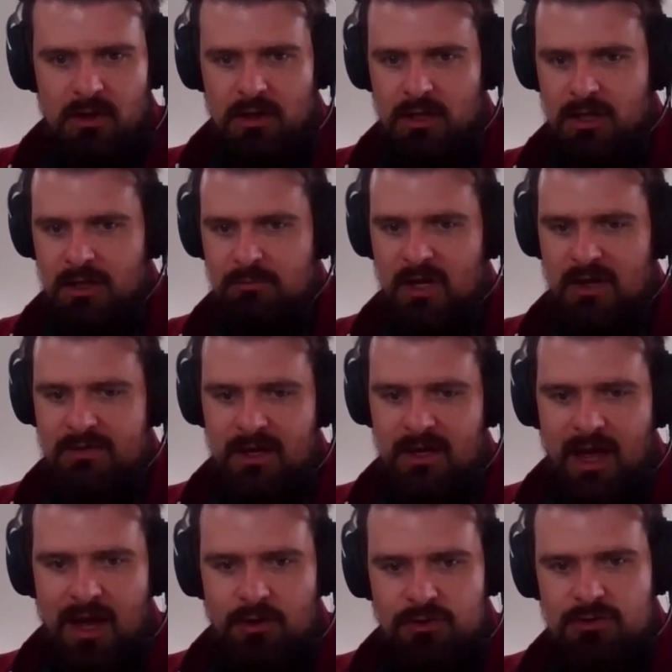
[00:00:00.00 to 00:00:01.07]
and then
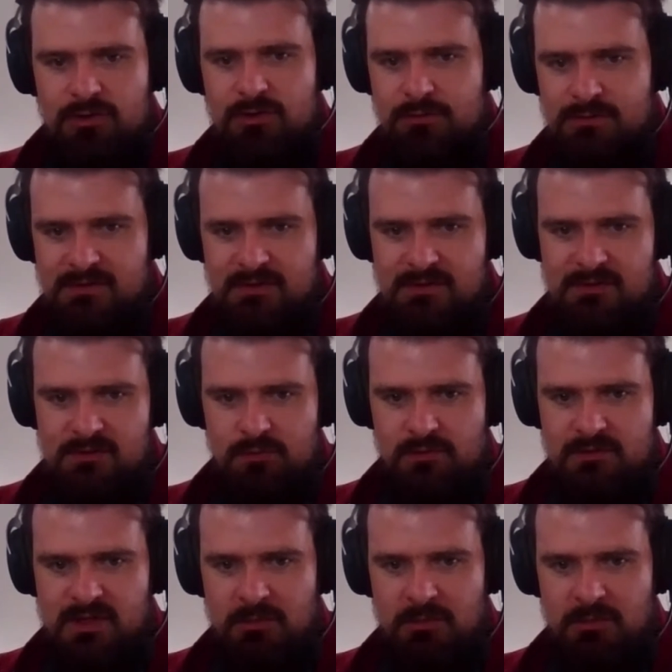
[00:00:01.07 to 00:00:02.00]
how to use these tools.